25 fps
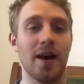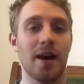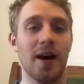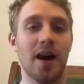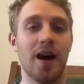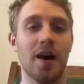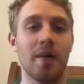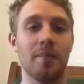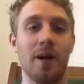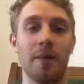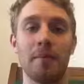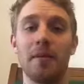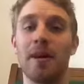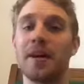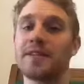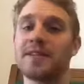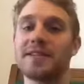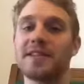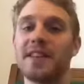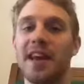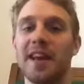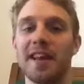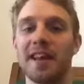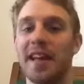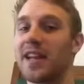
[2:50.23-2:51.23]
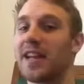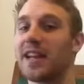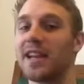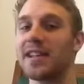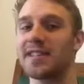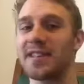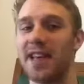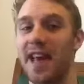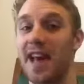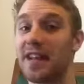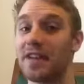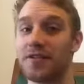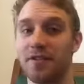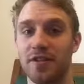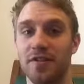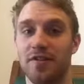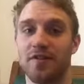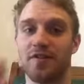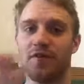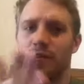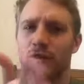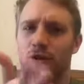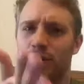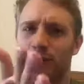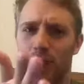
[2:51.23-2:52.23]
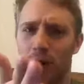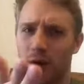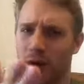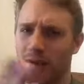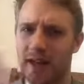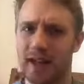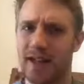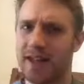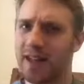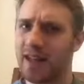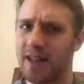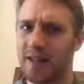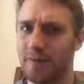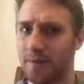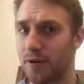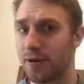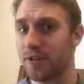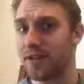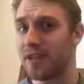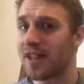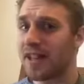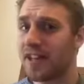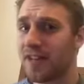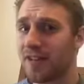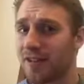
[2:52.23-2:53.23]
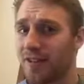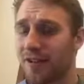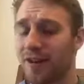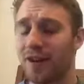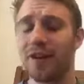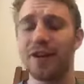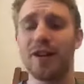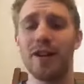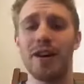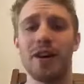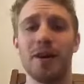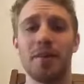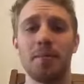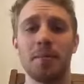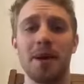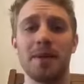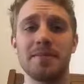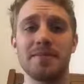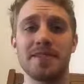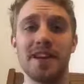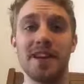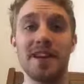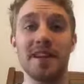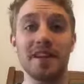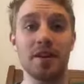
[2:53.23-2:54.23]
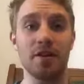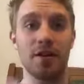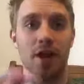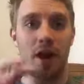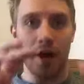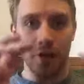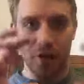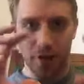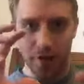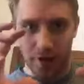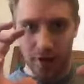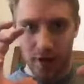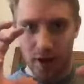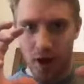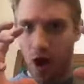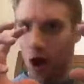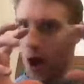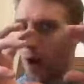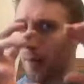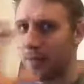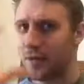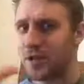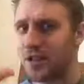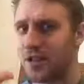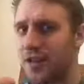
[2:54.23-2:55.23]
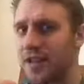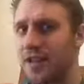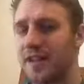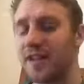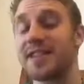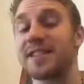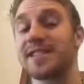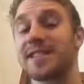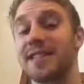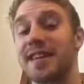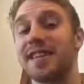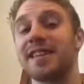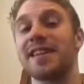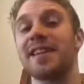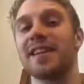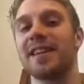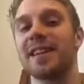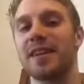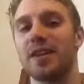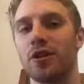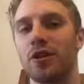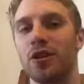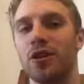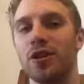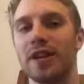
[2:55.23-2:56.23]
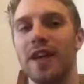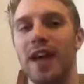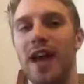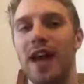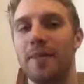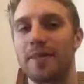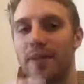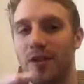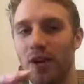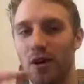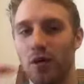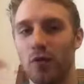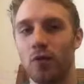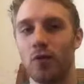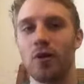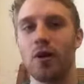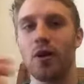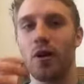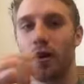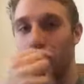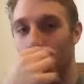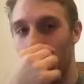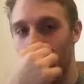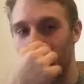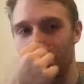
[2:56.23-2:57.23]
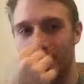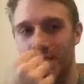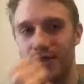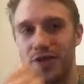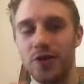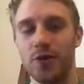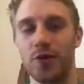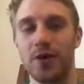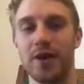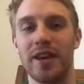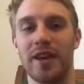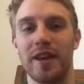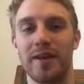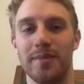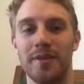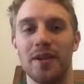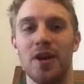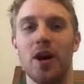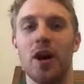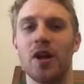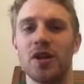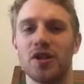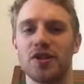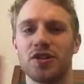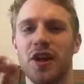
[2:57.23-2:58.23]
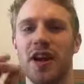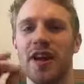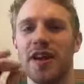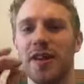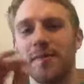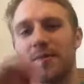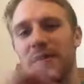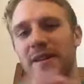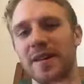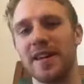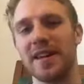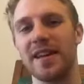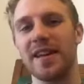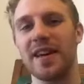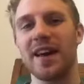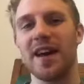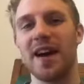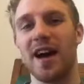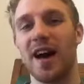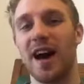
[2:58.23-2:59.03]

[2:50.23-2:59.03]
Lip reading: I'm not saying they need to enter the food market in particular, but I'm saying there are other opportunities that they need to look at beyond what they're doing and beyond trying to be